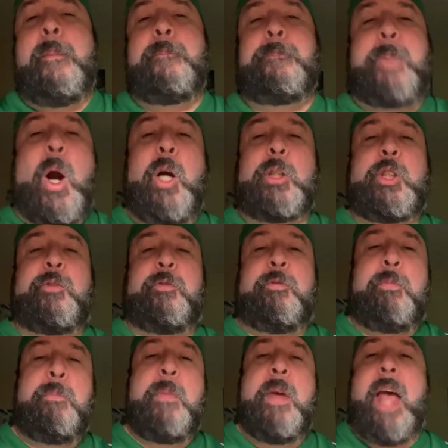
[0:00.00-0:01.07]
Perch
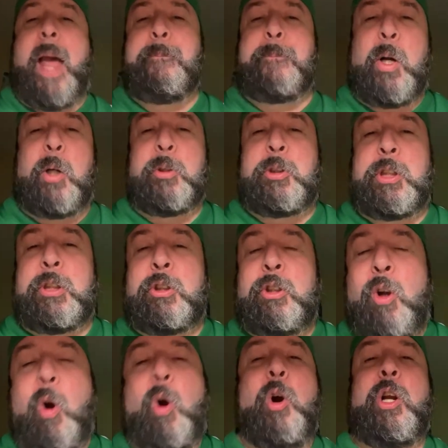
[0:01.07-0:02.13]
at Perch's
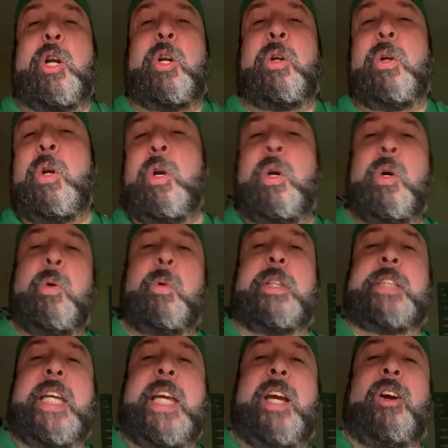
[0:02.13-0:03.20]
Corner was
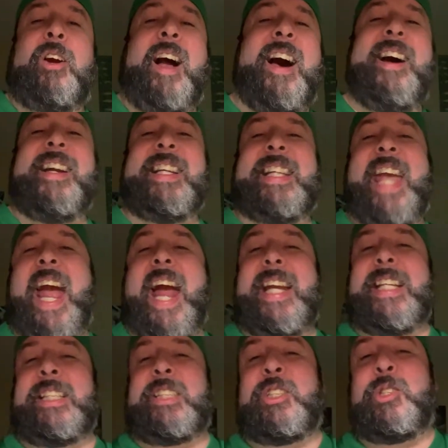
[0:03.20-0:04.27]
here. Uncanny
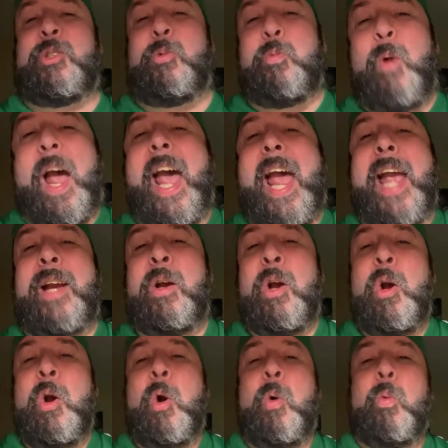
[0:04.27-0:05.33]
Swag
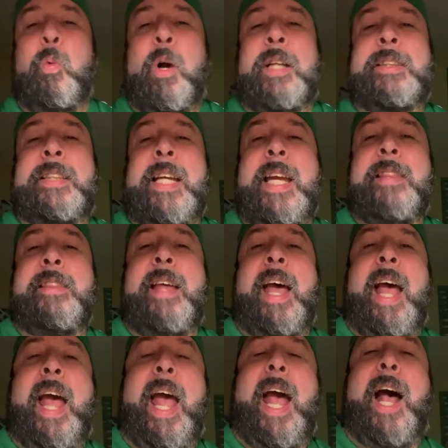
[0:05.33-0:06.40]
was in the
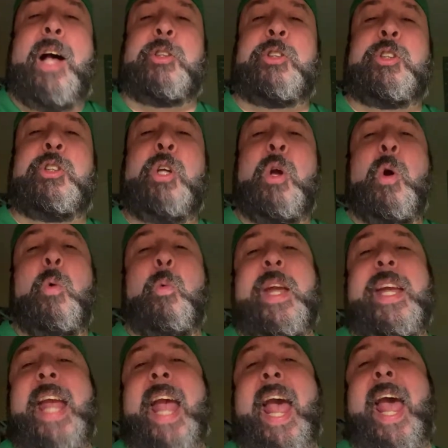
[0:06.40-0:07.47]
house.
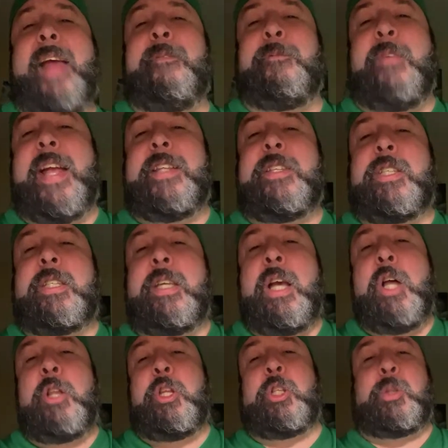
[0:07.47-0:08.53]
We had Vince,
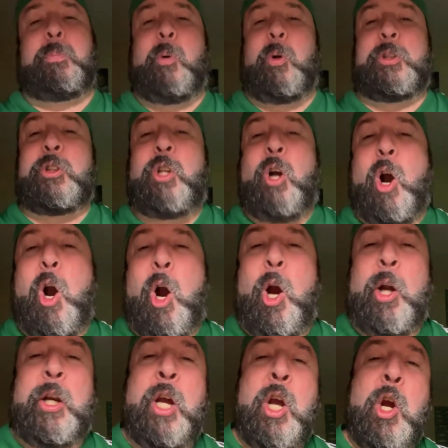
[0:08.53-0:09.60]
the sports
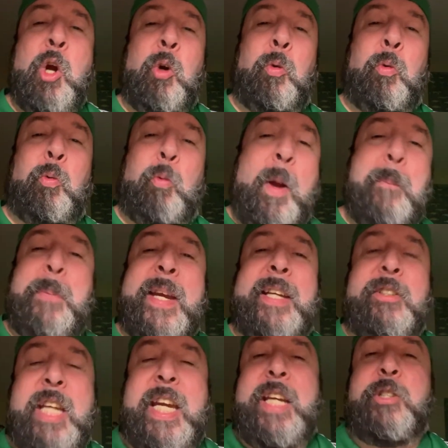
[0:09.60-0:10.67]
card ripping
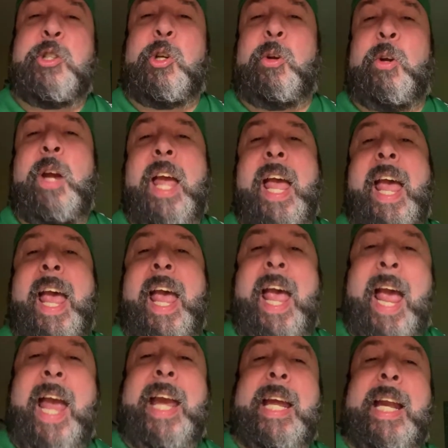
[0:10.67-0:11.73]
teacher,
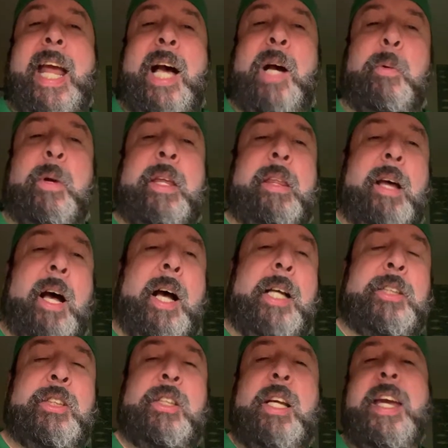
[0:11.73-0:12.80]
hanging out with us.